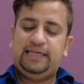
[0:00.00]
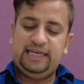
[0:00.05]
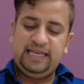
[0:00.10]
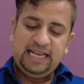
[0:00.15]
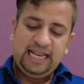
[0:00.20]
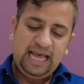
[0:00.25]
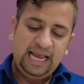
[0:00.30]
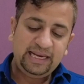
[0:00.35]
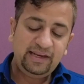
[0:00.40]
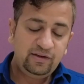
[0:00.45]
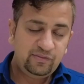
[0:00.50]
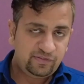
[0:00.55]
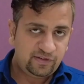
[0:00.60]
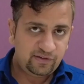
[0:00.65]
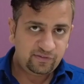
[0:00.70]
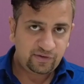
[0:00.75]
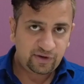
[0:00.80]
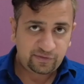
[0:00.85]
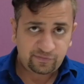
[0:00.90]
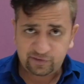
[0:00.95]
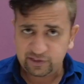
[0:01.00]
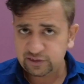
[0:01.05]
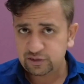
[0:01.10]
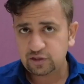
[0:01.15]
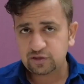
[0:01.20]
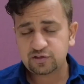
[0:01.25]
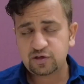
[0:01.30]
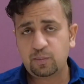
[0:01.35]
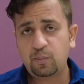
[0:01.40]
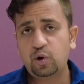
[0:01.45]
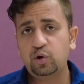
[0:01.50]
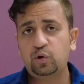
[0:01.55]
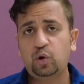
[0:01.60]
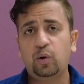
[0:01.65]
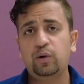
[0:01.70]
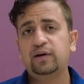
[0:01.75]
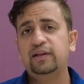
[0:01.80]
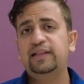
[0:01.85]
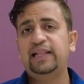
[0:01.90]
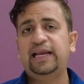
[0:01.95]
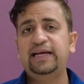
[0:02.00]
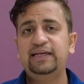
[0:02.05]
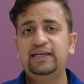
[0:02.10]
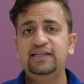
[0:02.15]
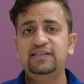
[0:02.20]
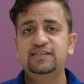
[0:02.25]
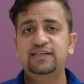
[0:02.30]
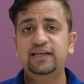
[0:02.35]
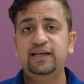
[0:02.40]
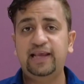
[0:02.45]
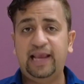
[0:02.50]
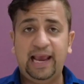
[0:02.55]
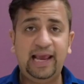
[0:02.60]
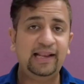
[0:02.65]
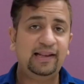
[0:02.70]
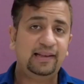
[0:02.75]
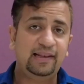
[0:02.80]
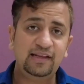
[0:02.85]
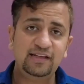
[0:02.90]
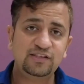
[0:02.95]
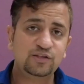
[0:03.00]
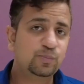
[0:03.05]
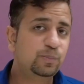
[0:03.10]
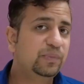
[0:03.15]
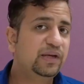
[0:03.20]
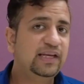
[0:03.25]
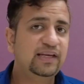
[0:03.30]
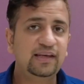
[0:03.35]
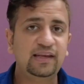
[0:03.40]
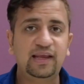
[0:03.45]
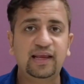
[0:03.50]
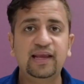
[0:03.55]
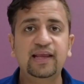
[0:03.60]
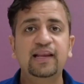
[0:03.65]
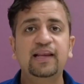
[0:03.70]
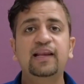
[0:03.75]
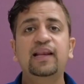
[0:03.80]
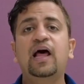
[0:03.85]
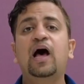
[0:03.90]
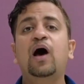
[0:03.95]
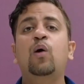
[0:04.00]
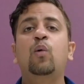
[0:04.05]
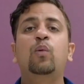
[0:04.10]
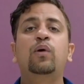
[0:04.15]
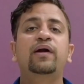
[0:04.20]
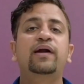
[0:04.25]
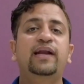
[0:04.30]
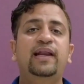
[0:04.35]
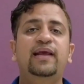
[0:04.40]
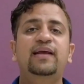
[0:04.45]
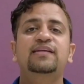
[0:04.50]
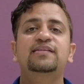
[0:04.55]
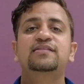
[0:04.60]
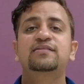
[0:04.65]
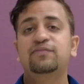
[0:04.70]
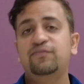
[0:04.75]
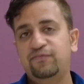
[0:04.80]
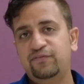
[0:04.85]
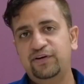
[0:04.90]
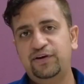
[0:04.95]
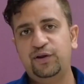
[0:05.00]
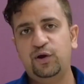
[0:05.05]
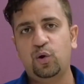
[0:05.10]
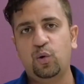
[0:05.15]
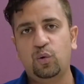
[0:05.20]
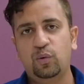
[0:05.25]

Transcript: 9 favorite features about Oracle 19C, and let's meet in our next video.